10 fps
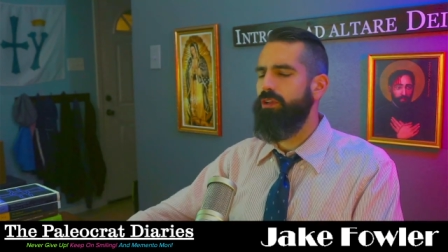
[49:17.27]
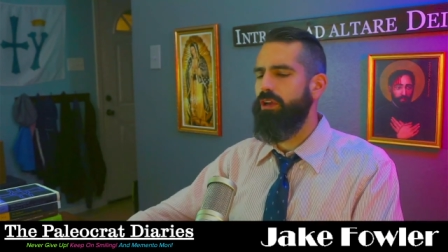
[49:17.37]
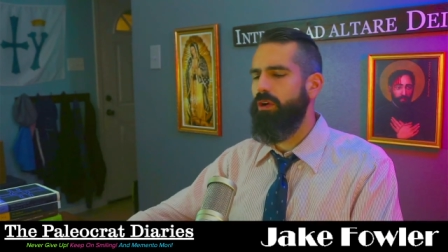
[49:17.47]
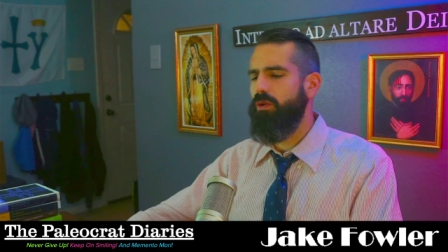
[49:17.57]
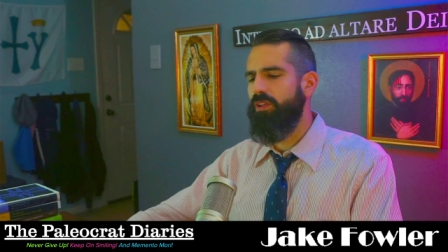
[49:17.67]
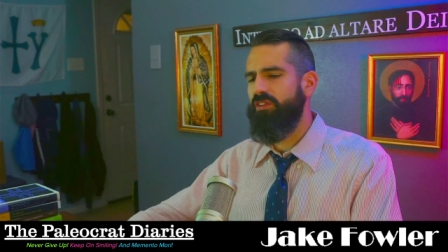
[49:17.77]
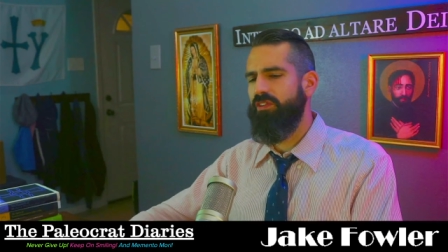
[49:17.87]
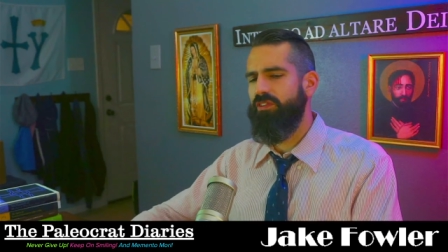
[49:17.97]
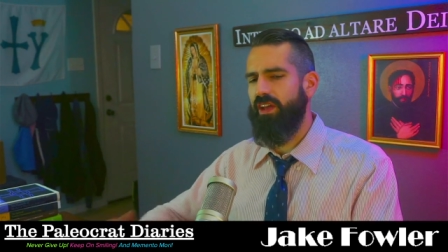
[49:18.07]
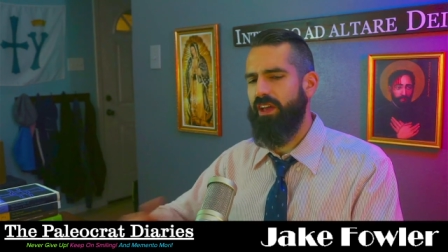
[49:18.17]
You know, this
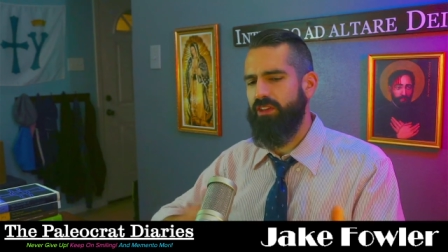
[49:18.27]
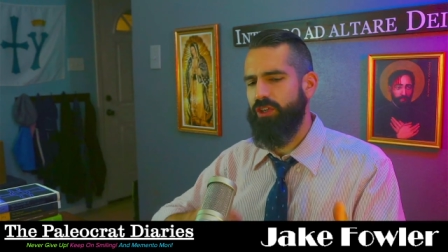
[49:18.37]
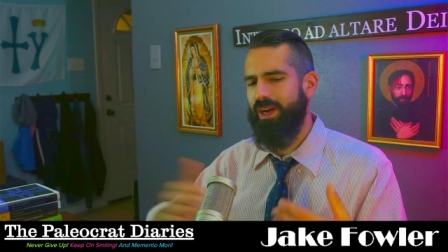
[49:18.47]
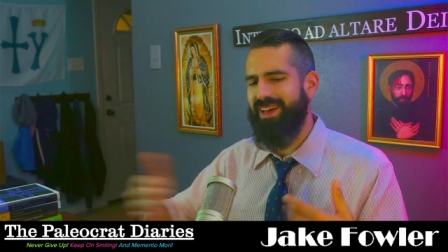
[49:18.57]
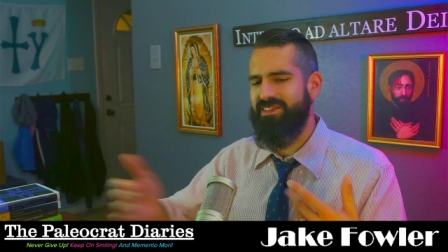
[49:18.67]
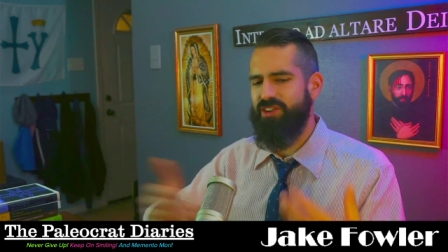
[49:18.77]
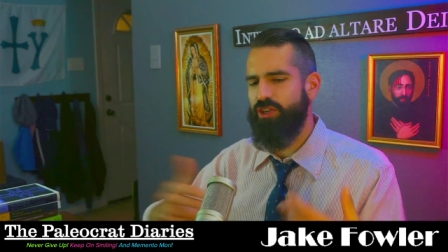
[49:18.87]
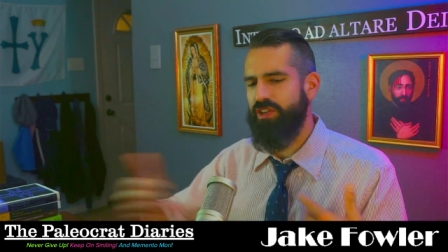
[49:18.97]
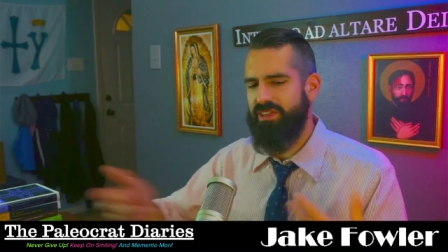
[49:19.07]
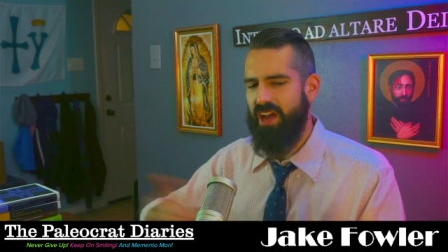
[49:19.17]
is like the
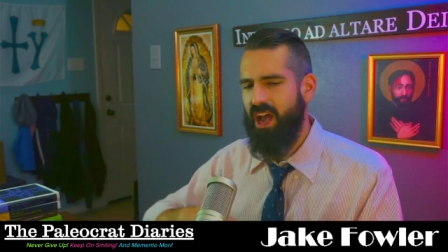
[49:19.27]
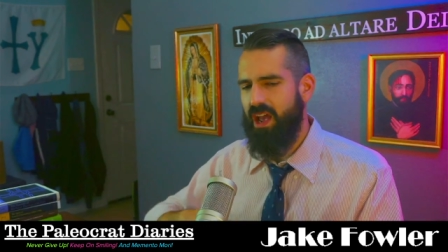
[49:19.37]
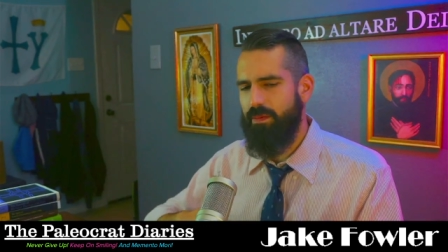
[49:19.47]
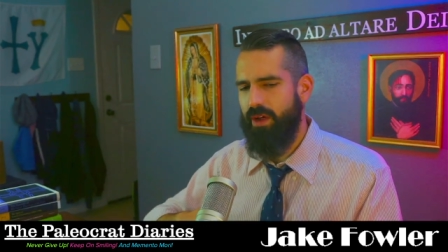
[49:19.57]
transition time.